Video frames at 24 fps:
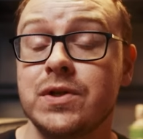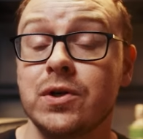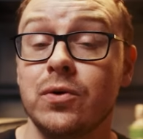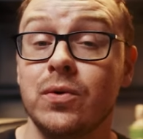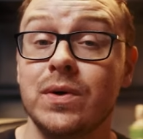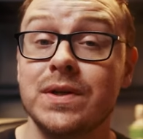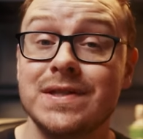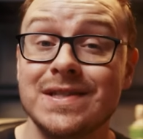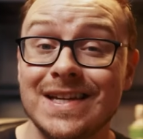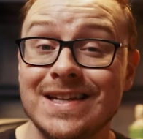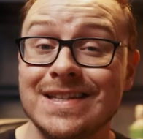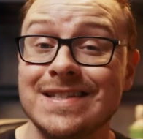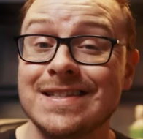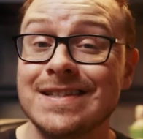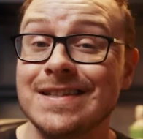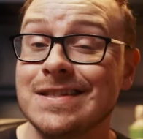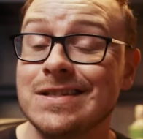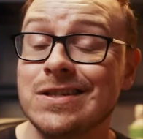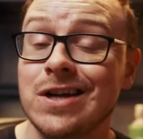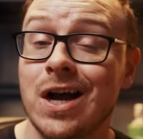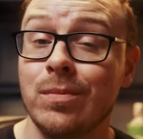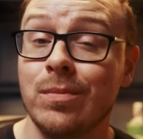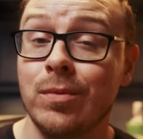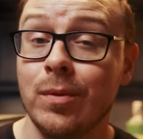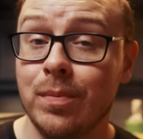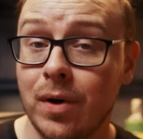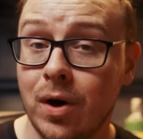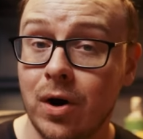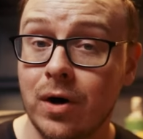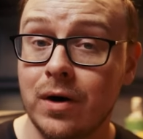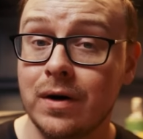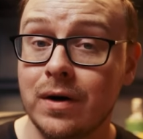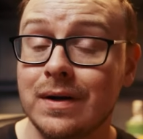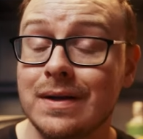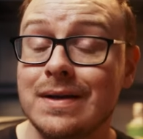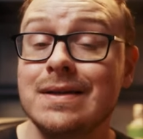So what sets this job
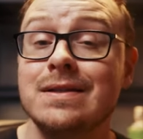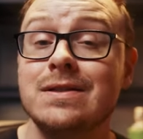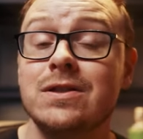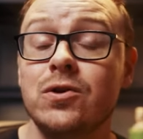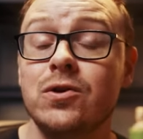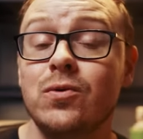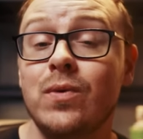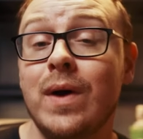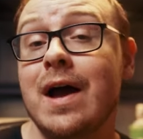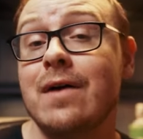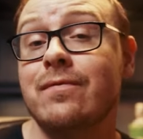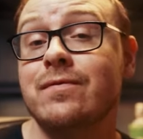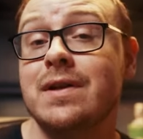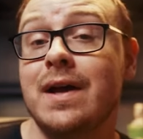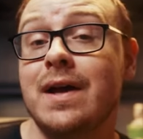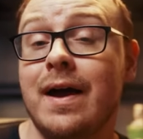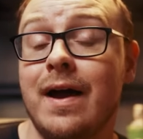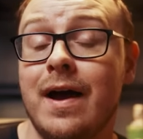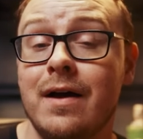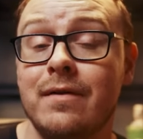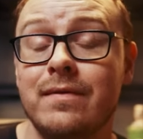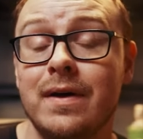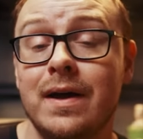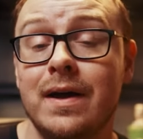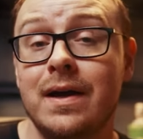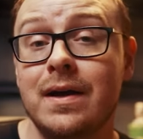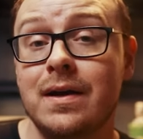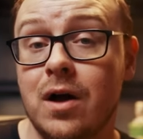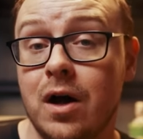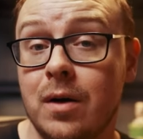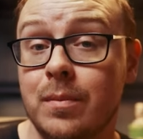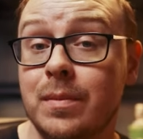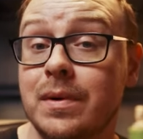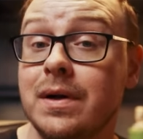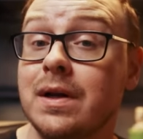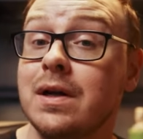apart is you have to have a
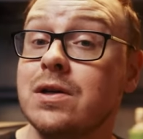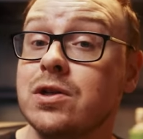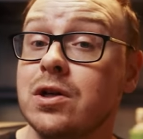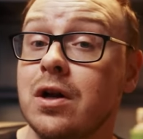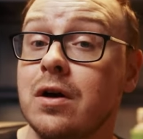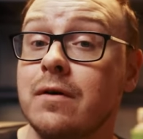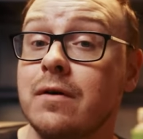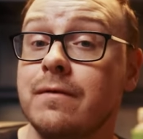combination